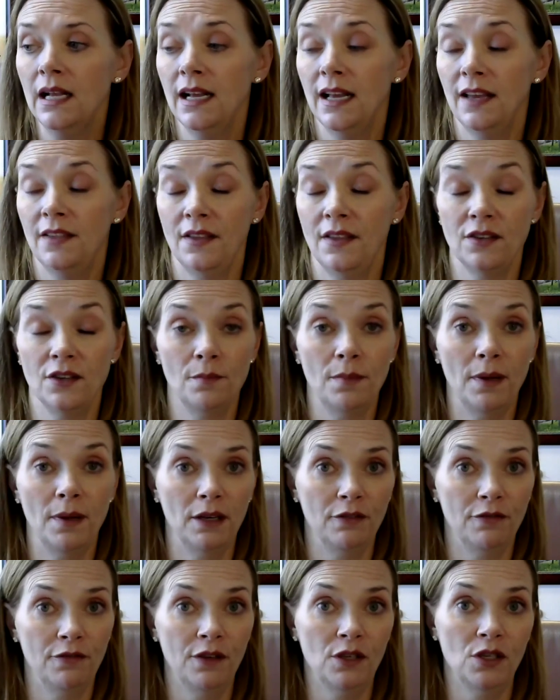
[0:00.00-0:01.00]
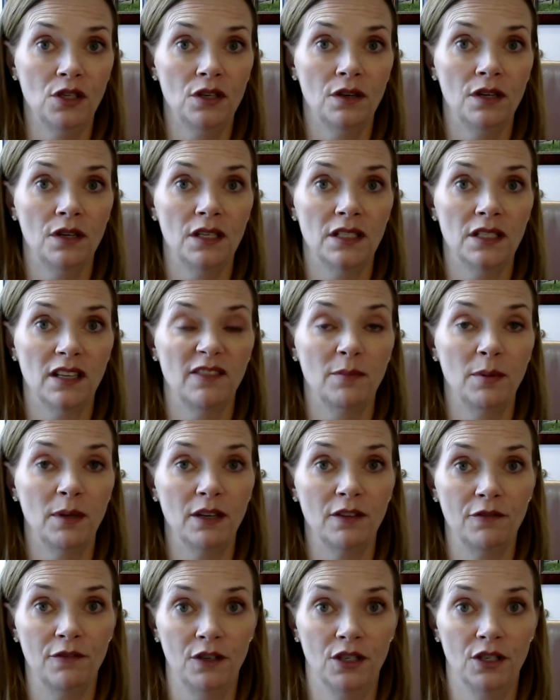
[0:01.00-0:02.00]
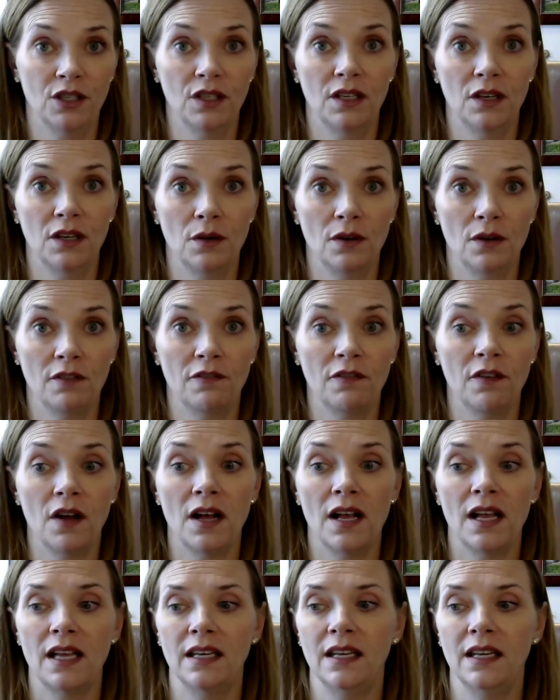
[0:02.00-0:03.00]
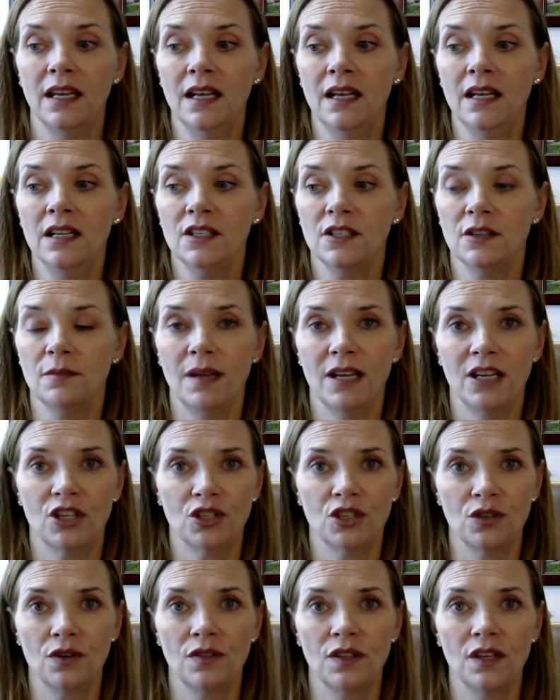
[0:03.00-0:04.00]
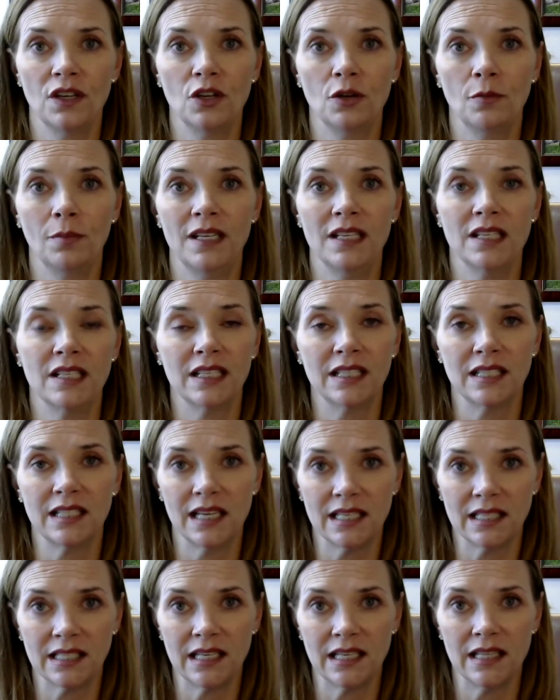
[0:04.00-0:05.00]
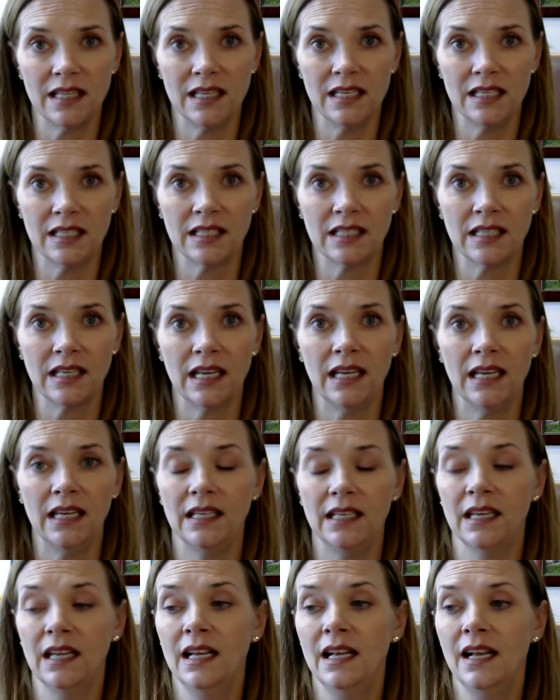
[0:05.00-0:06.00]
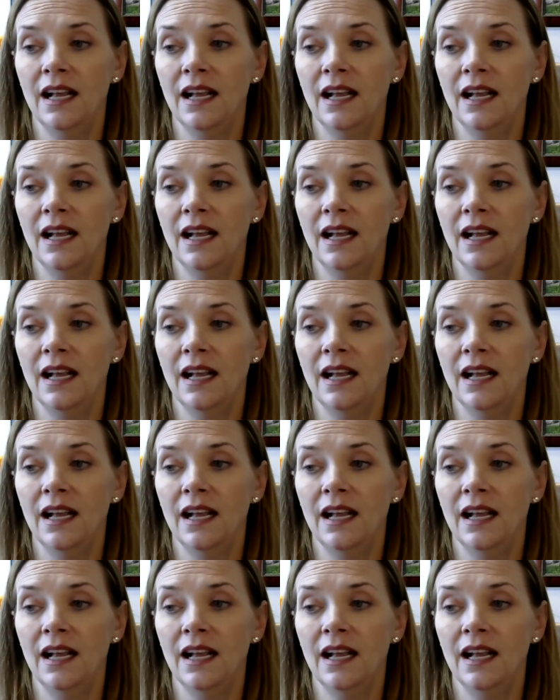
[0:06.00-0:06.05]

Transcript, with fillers: and that your beneficiaries have been officially notified to make sure that nobody's contesting the estate.